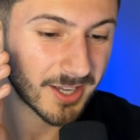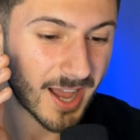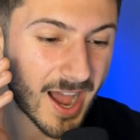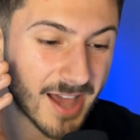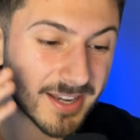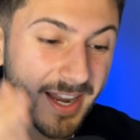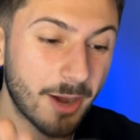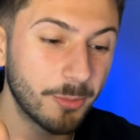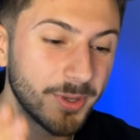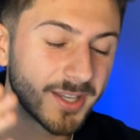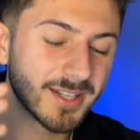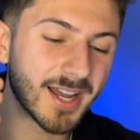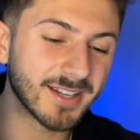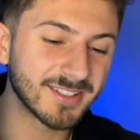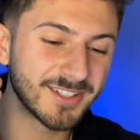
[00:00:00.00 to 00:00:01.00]
And now we can
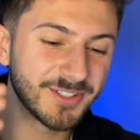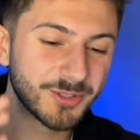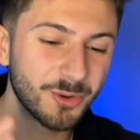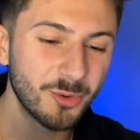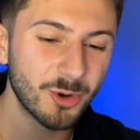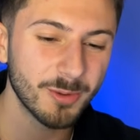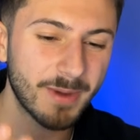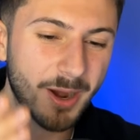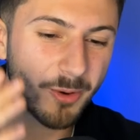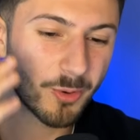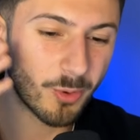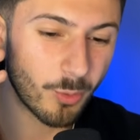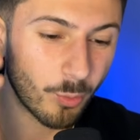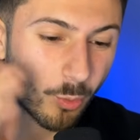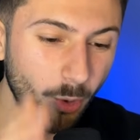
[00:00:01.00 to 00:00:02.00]
actually talk about
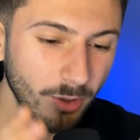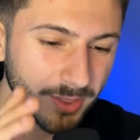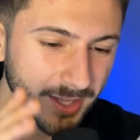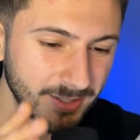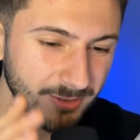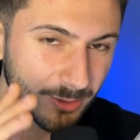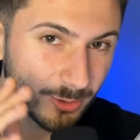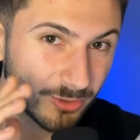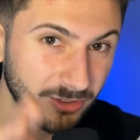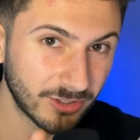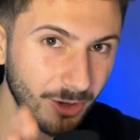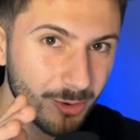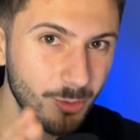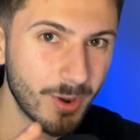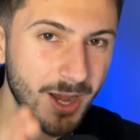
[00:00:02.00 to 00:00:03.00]
what they do so
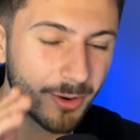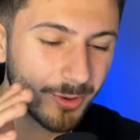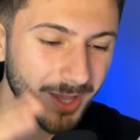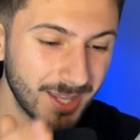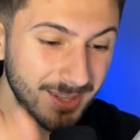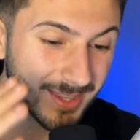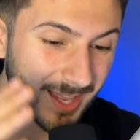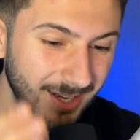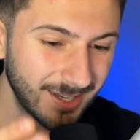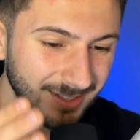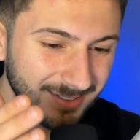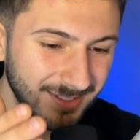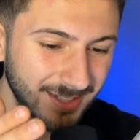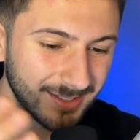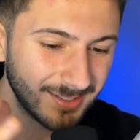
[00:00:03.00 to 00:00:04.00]
well in their
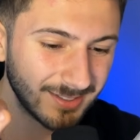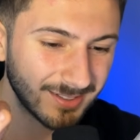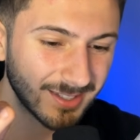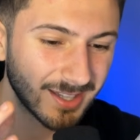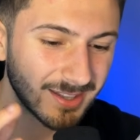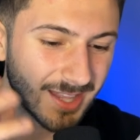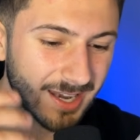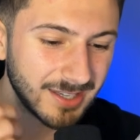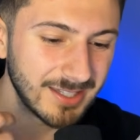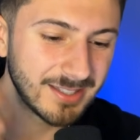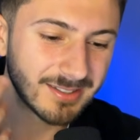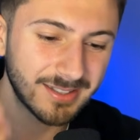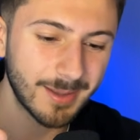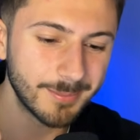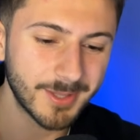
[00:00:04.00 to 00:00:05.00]
listings that leads
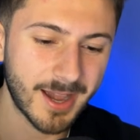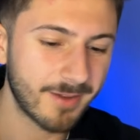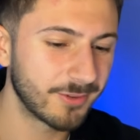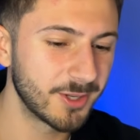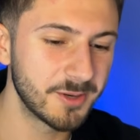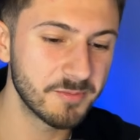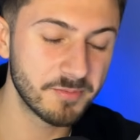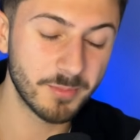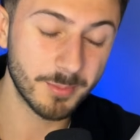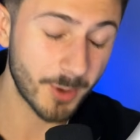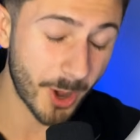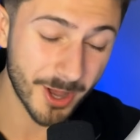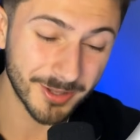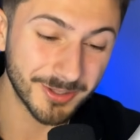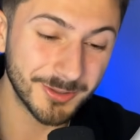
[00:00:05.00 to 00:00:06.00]
them to having,
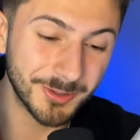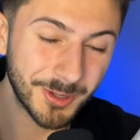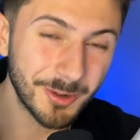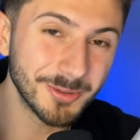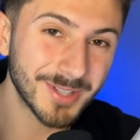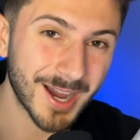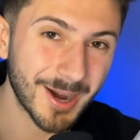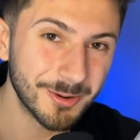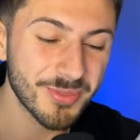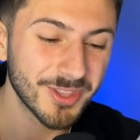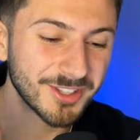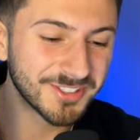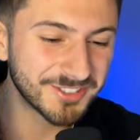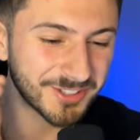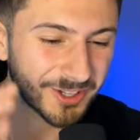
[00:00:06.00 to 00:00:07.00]
no doubt,
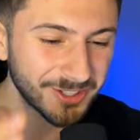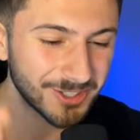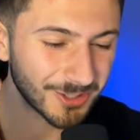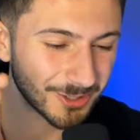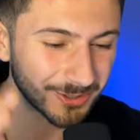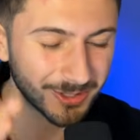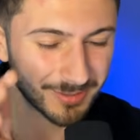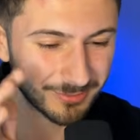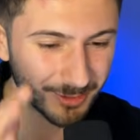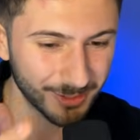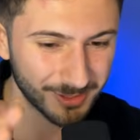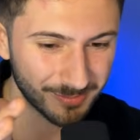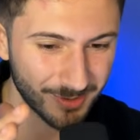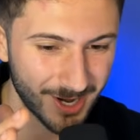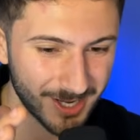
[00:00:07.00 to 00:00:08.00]
such a good conversion
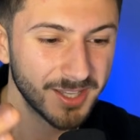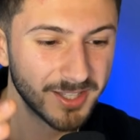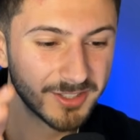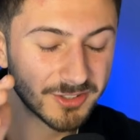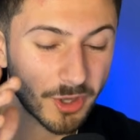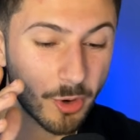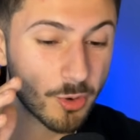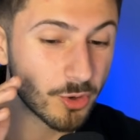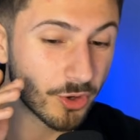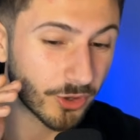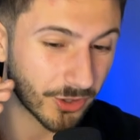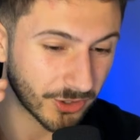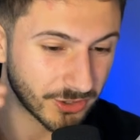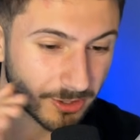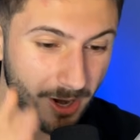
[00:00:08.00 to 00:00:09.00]
rate. So
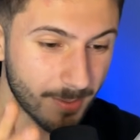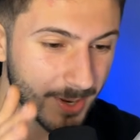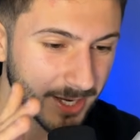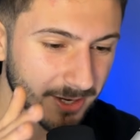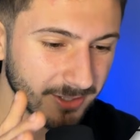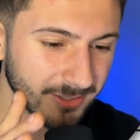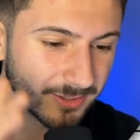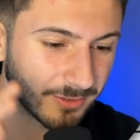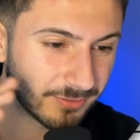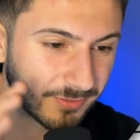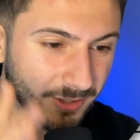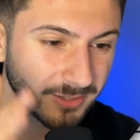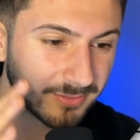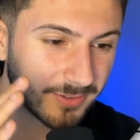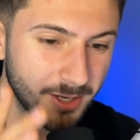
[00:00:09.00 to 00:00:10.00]
straight away, guys, the first
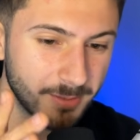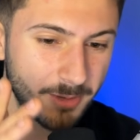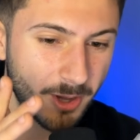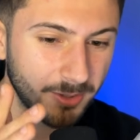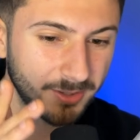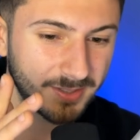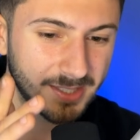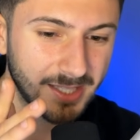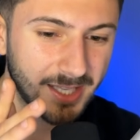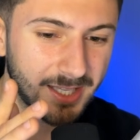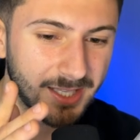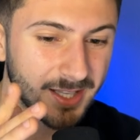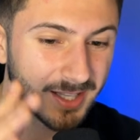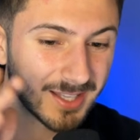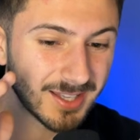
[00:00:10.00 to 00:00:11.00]
thing I'm noticing here
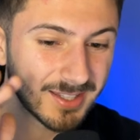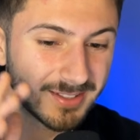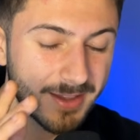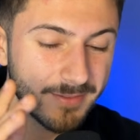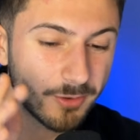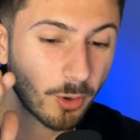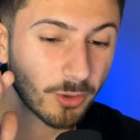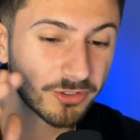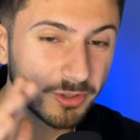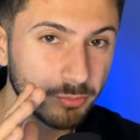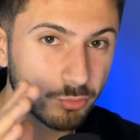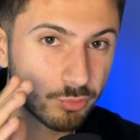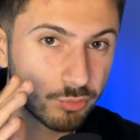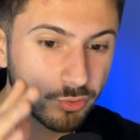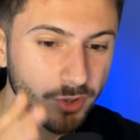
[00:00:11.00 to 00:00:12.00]
is they've got some
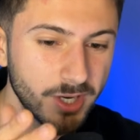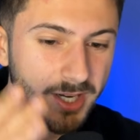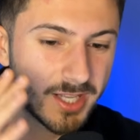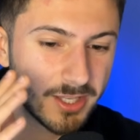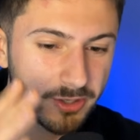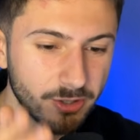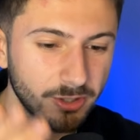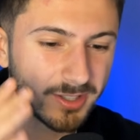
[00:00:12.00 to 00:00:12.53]
really good